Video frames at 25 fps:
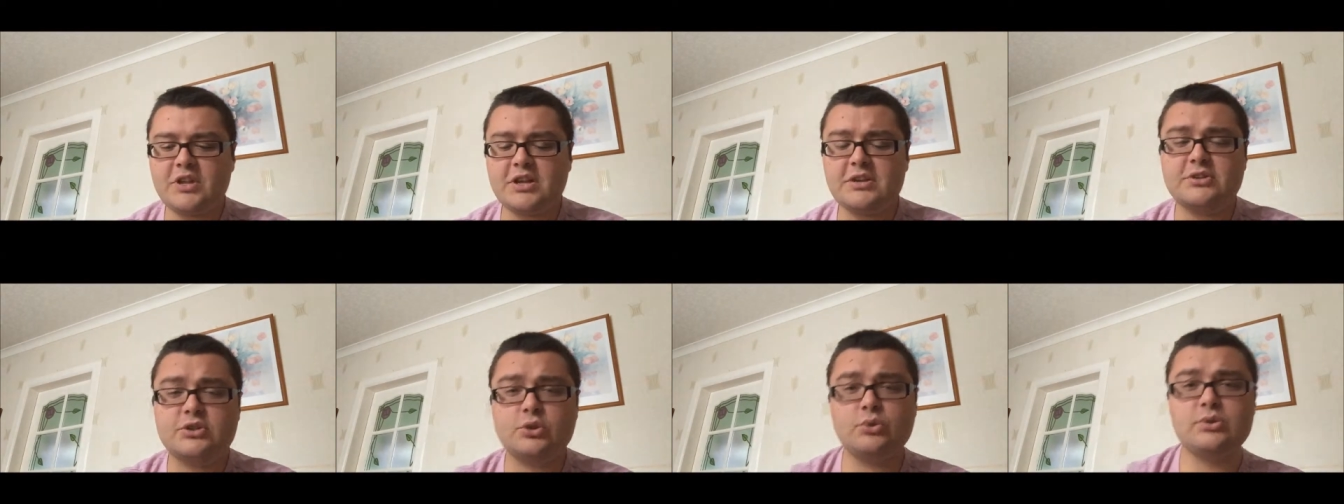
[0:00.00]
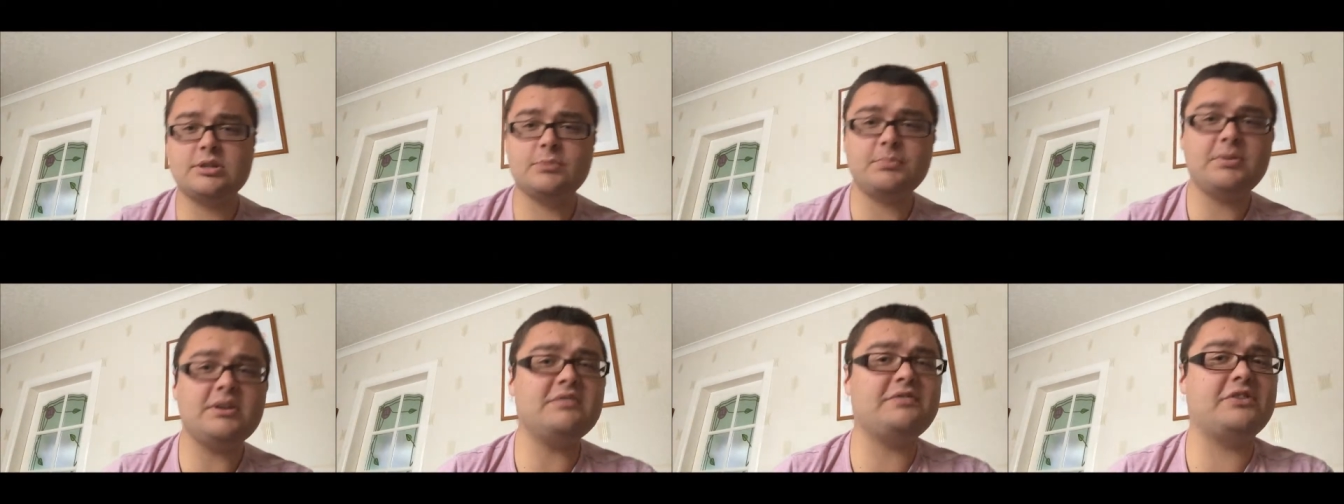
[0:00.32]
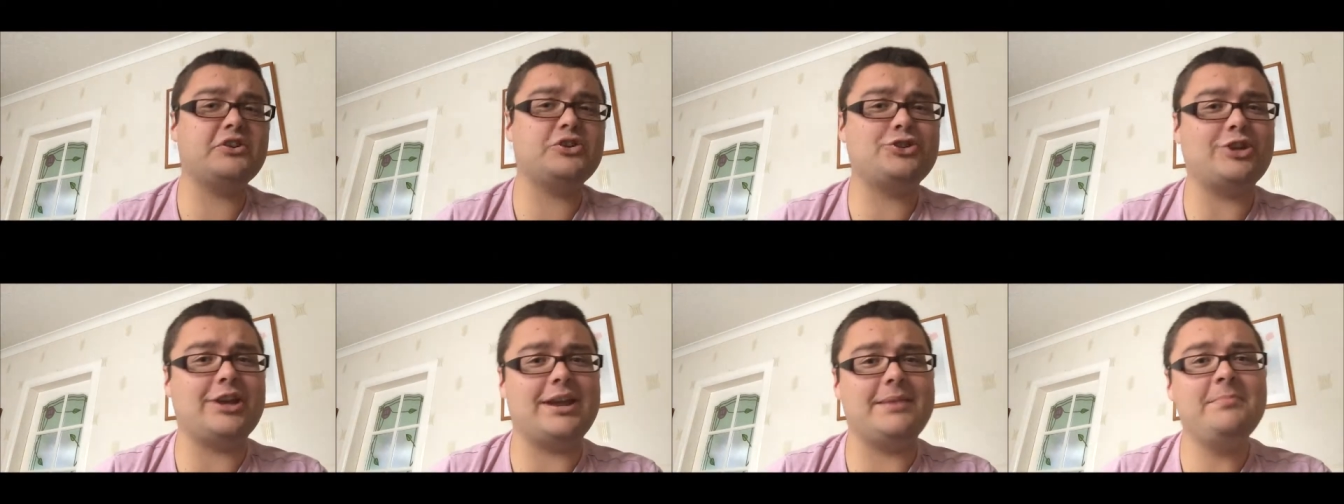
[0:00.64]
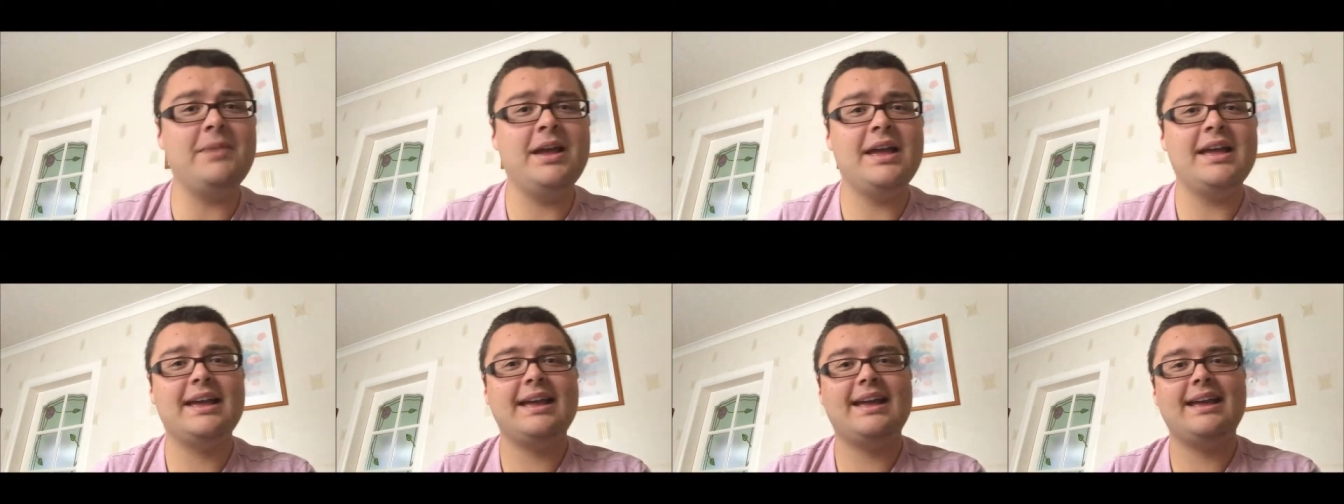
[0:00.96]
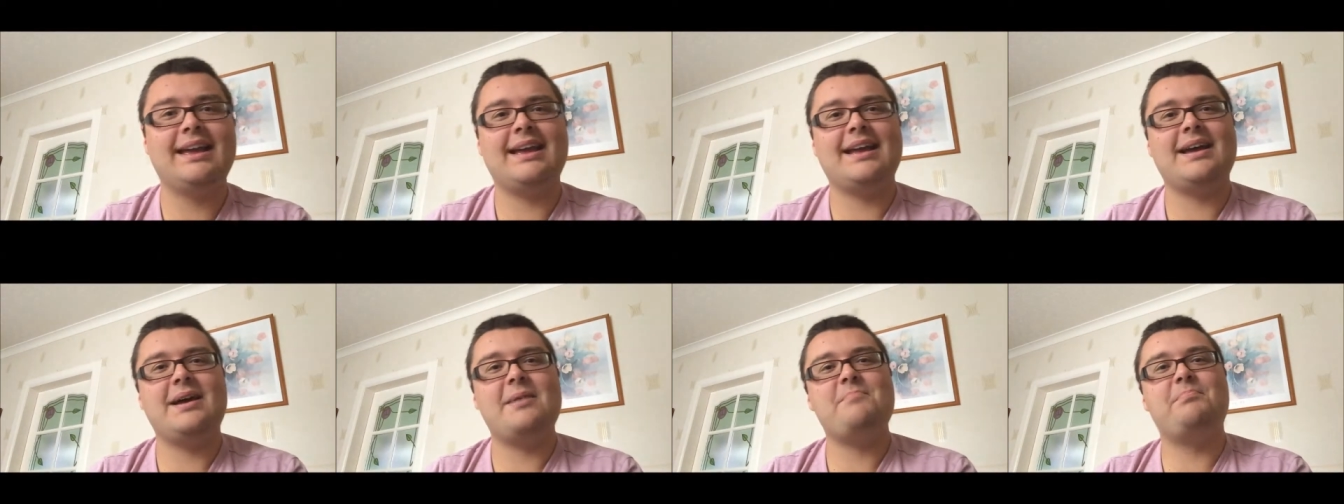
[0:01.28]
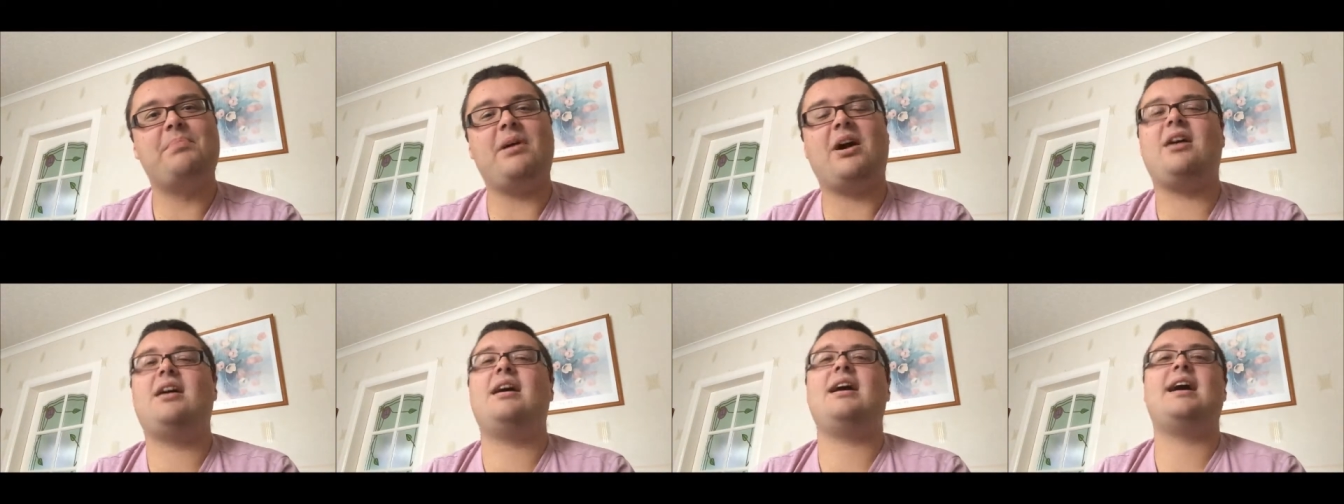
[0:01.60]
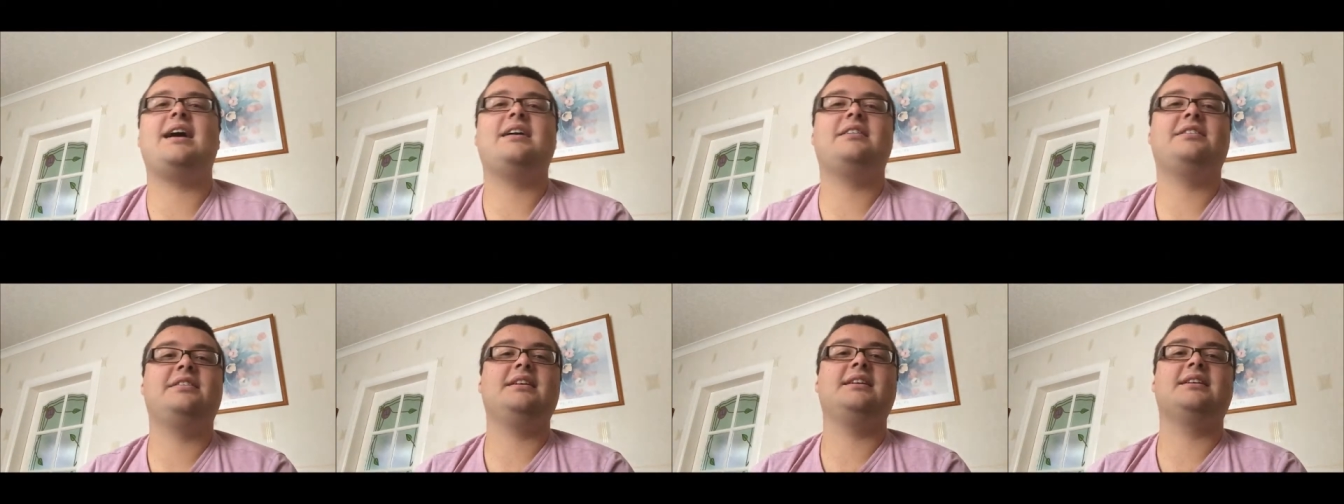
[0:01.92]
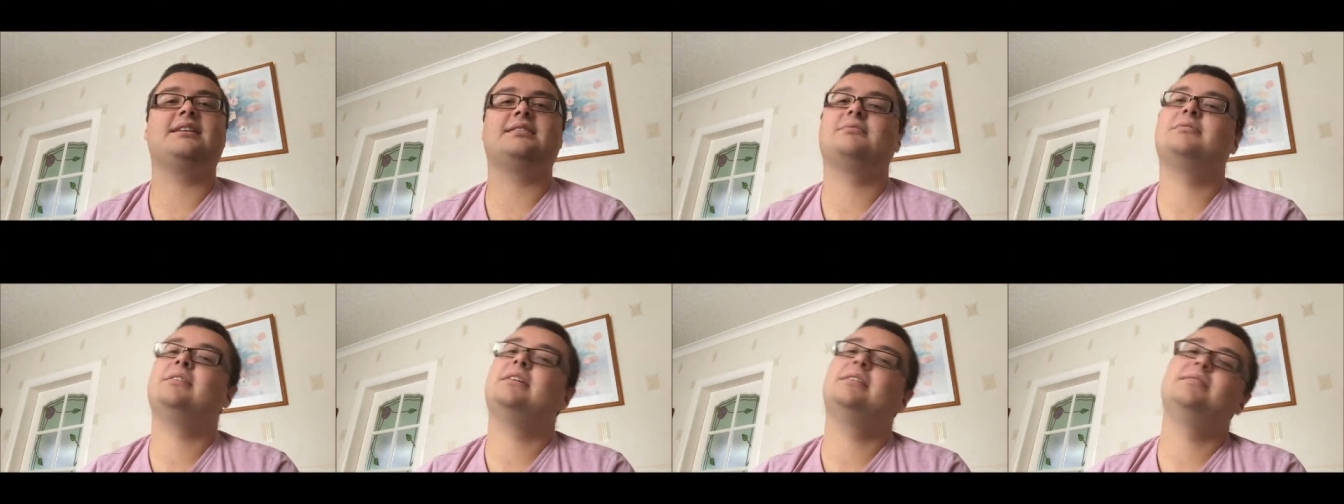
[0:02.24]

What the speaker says: So it was a bit of a shame, but I think